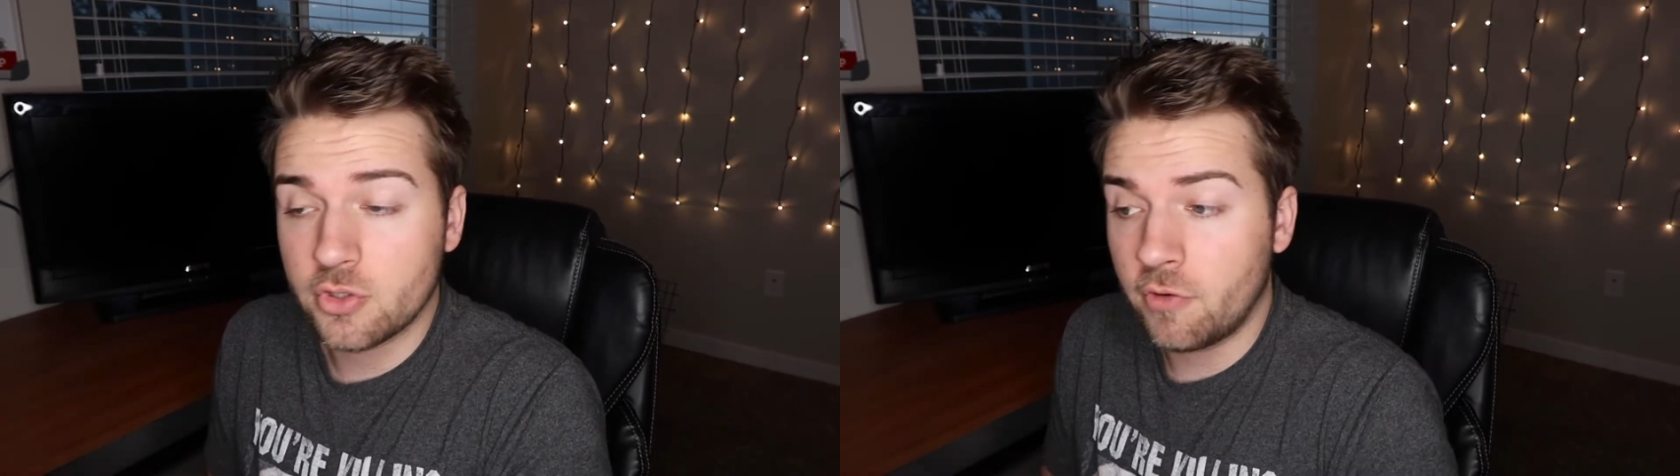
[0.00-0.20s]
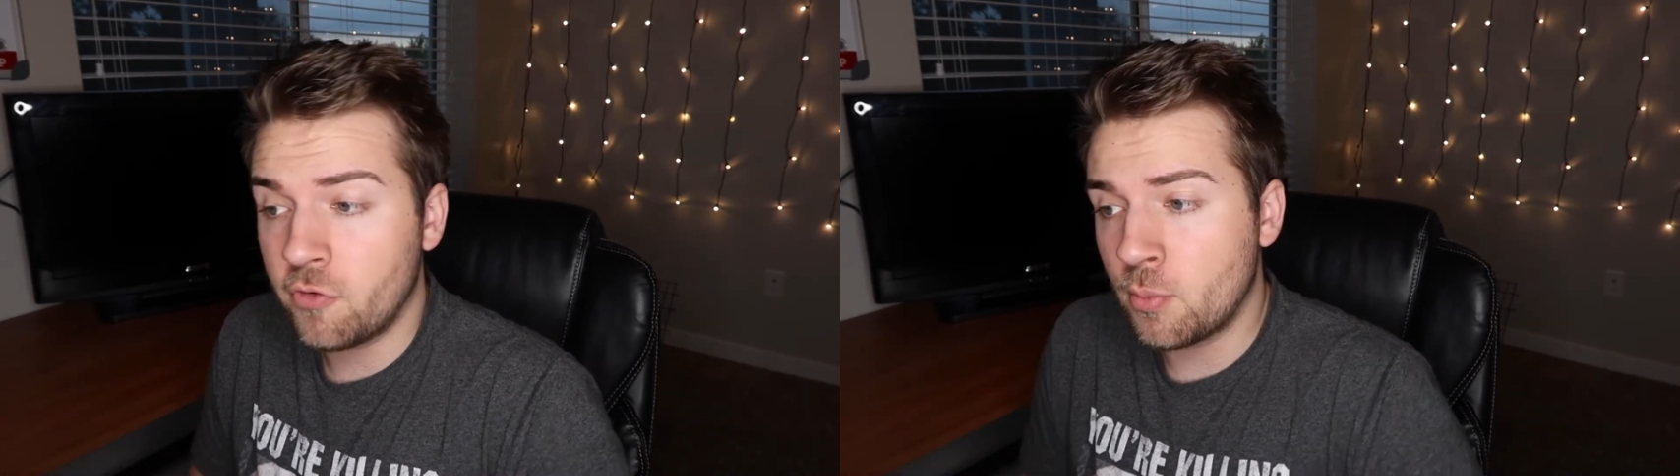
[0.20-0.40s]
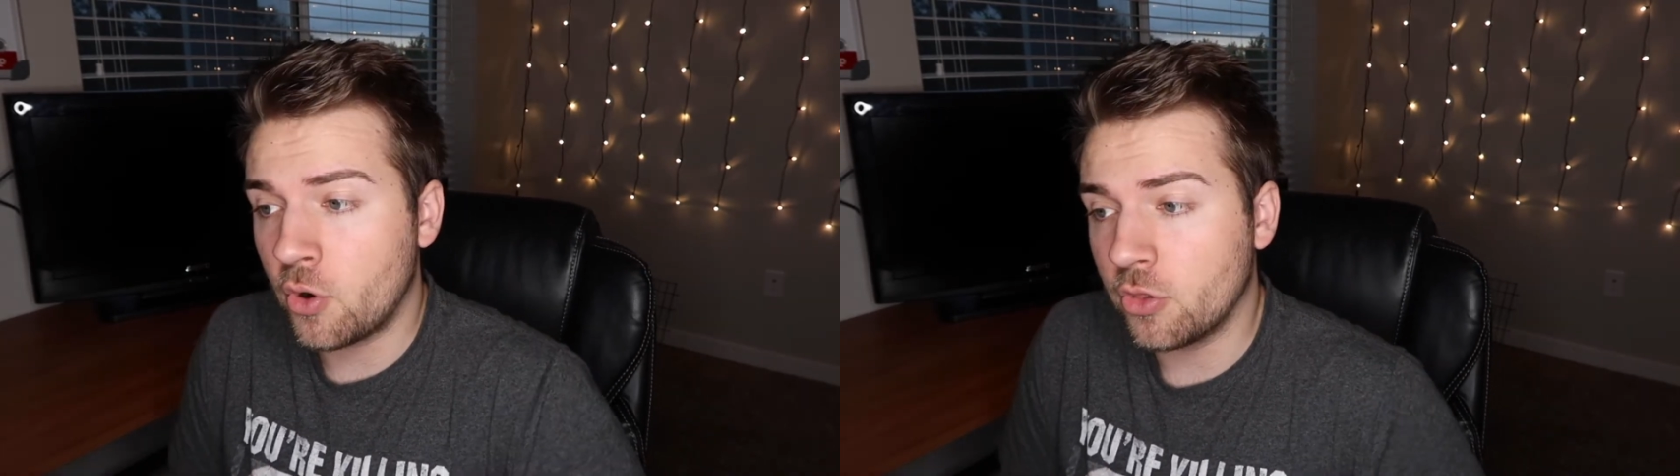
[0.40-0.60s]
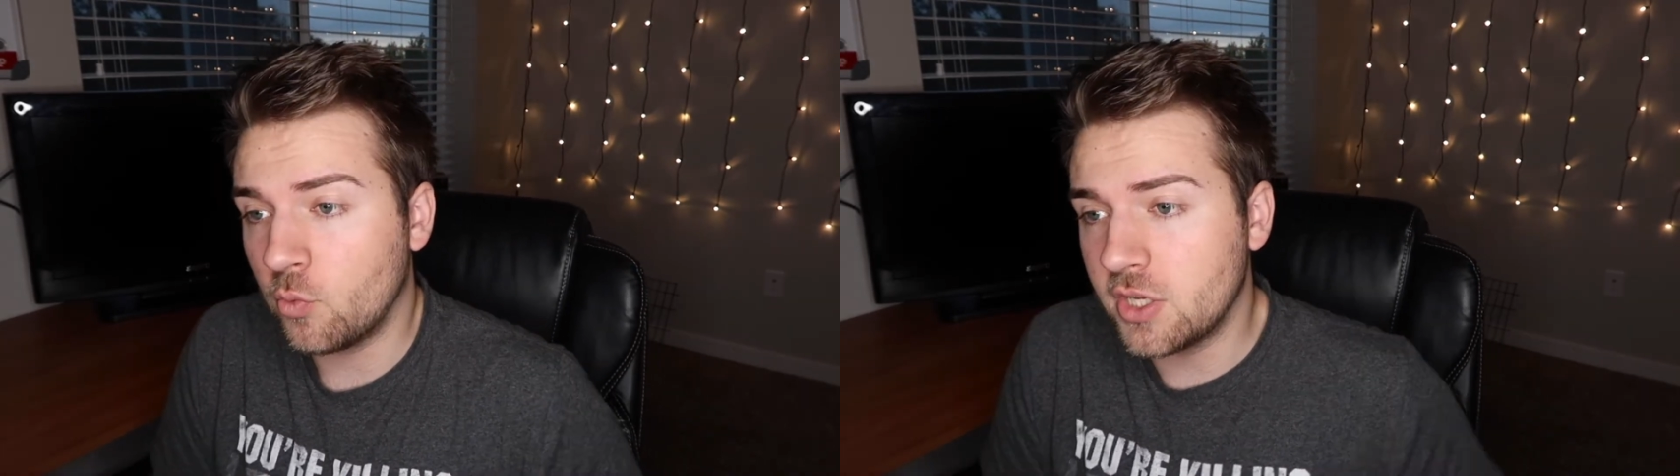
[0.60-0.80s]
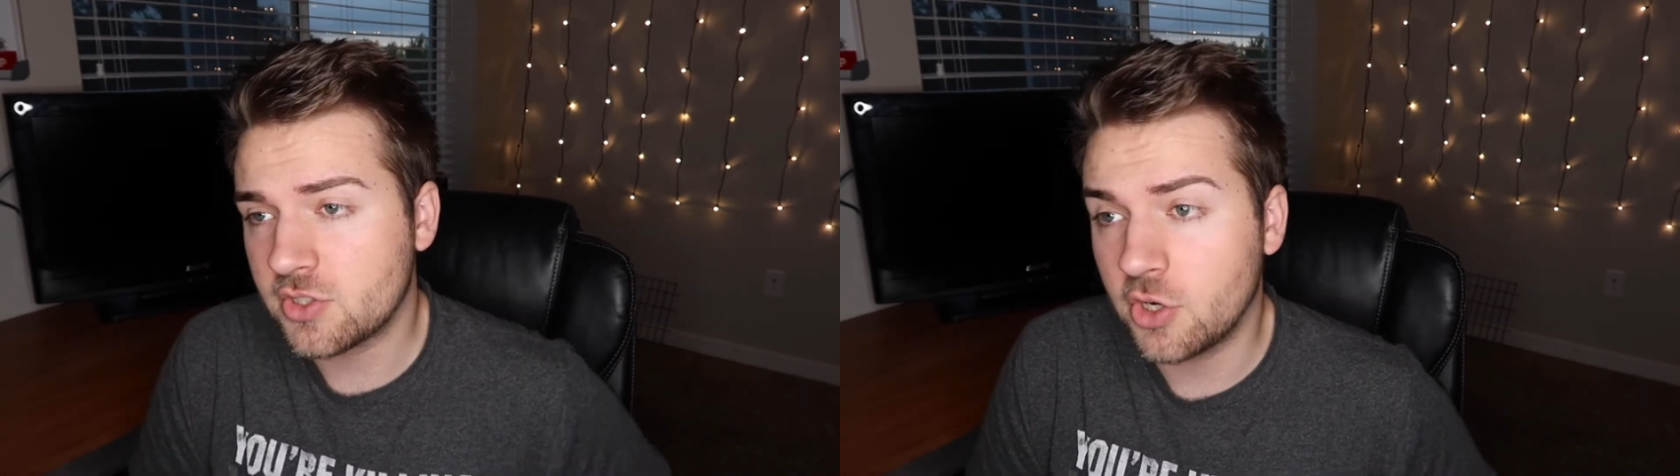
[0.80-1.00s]
So if you're more on the
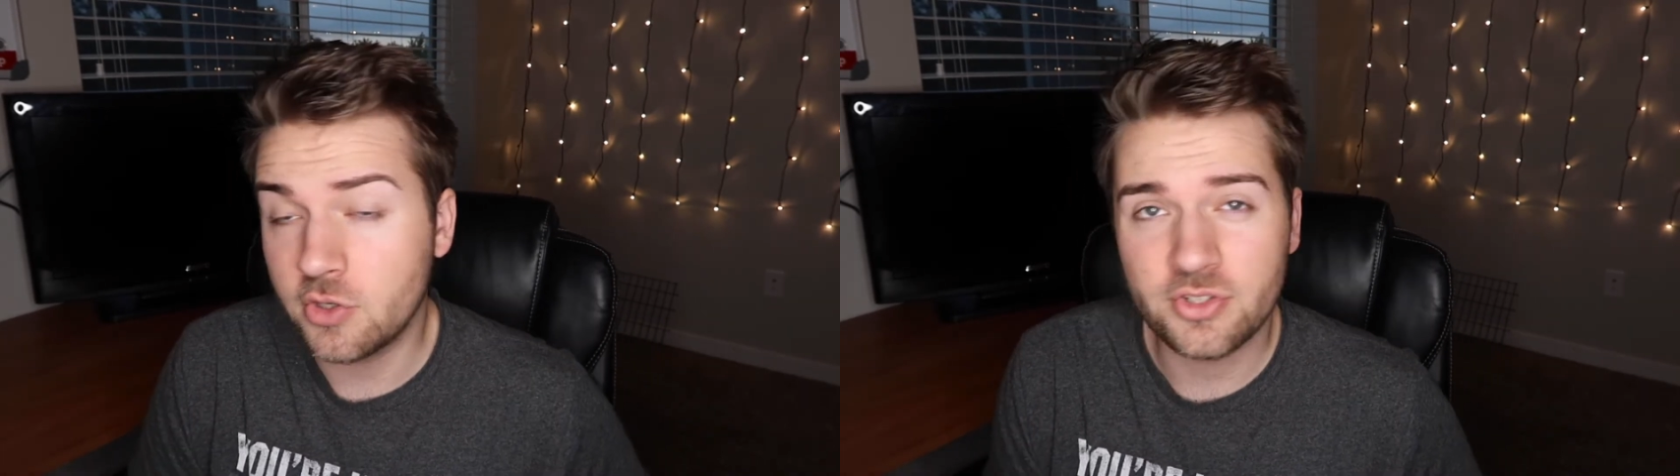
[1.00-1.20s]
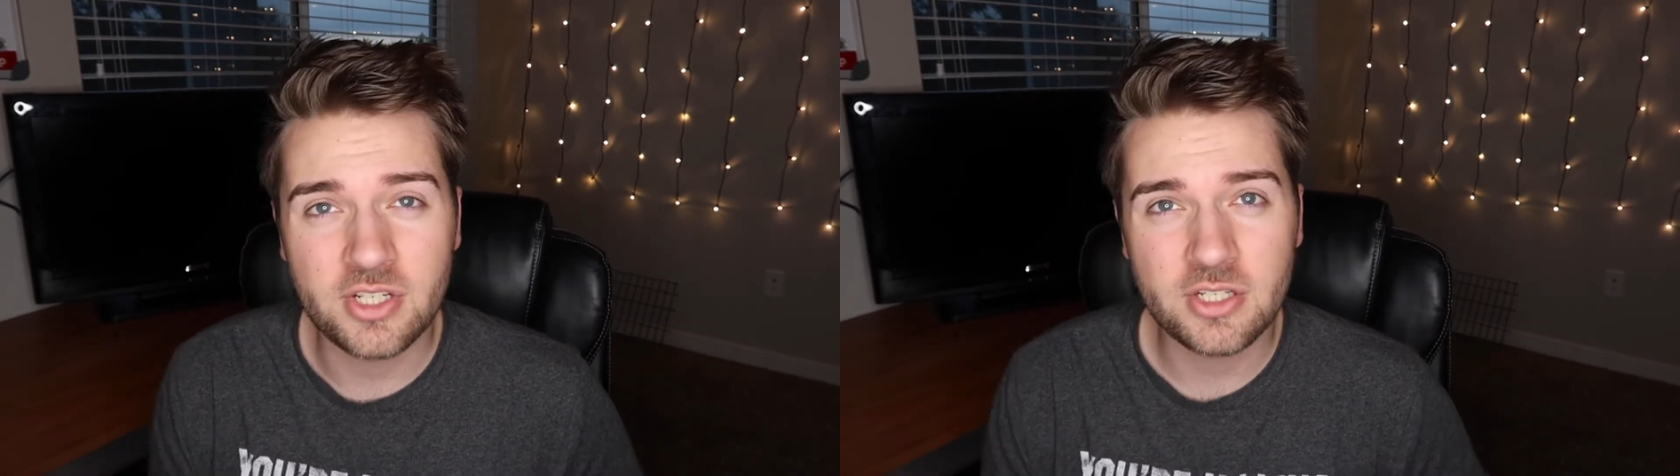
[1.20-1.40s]
west coast,